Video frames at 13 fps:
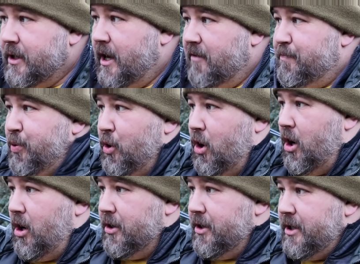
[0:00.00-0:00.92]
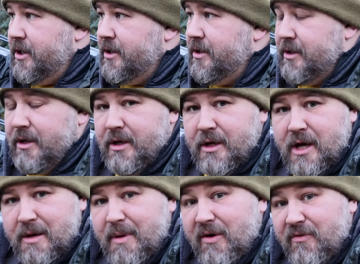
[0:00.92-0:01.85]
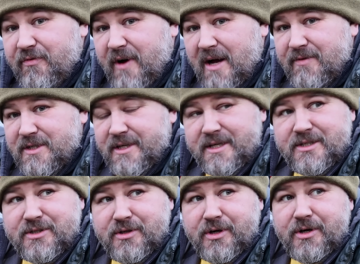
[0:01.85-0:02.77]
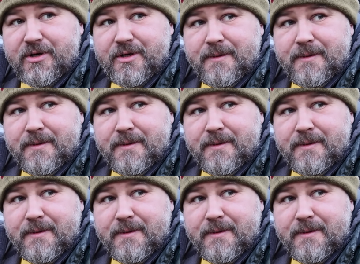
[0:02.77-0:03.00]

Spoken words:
I've put on about 5 or 6 stone,